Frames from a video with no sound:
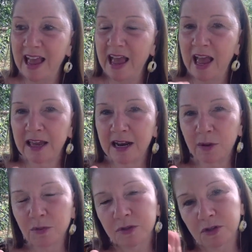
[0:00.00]
And I
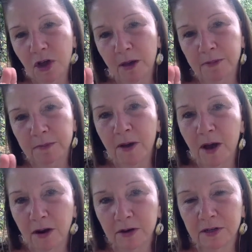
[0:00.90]
will stop at a
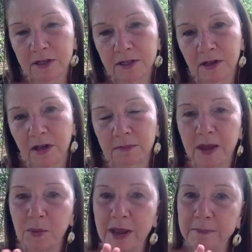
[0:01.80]
park on
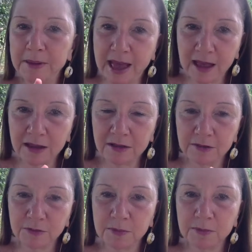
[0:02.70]
my way back
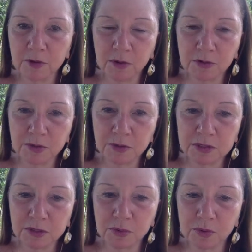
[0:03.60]
from the grocery
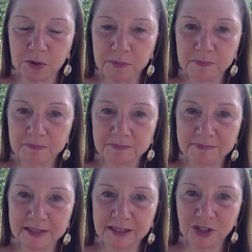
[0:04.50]
store
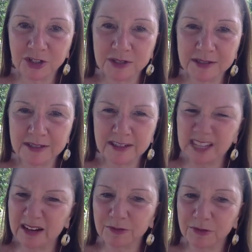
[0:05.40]
and just
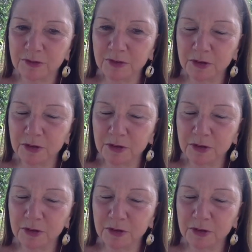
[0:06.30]
sit for a few